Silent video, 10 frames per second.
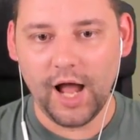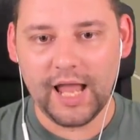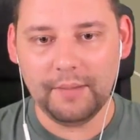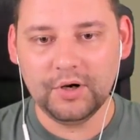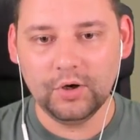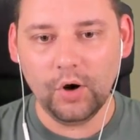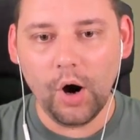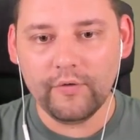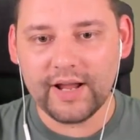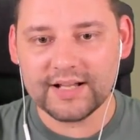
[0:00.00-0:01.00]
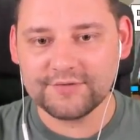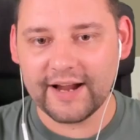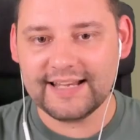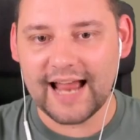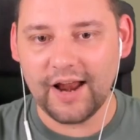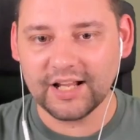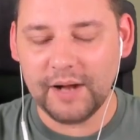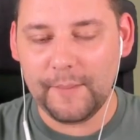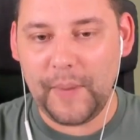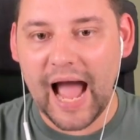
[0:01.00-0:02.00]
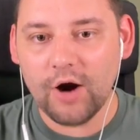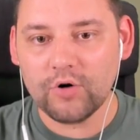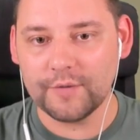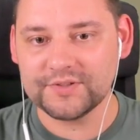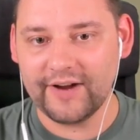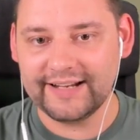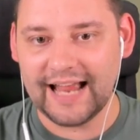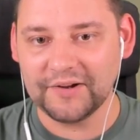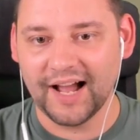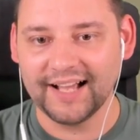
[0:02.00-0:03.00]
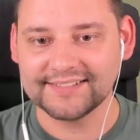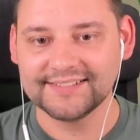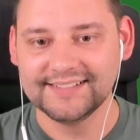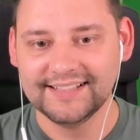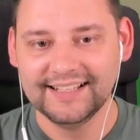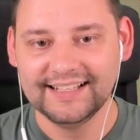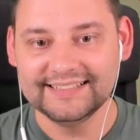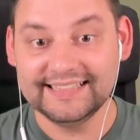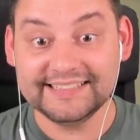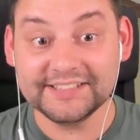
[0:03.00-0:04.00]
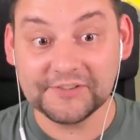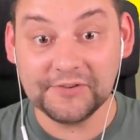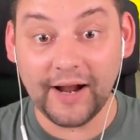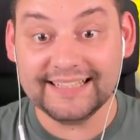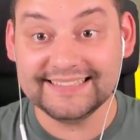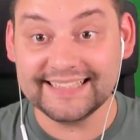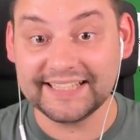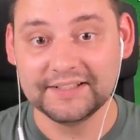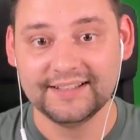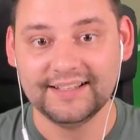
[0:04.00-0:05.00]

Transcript: I am glorious right now. Look at my power-ups right now, guys. This is crazy.